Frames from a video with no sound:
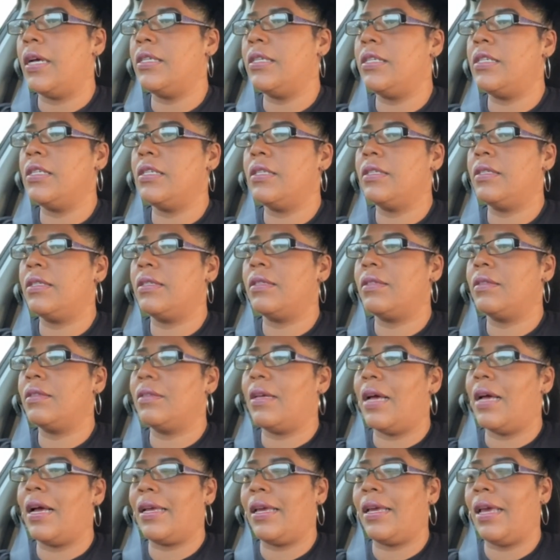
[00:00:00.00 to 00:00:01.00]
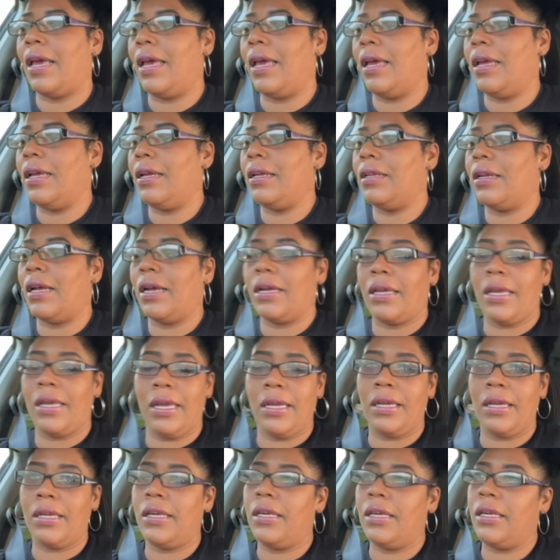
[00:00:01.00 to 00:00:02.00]
I just, I can't, I
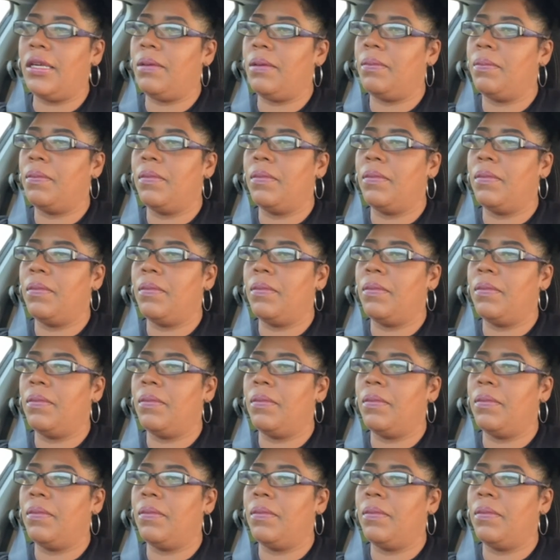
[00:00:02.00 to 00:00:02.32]
can't keep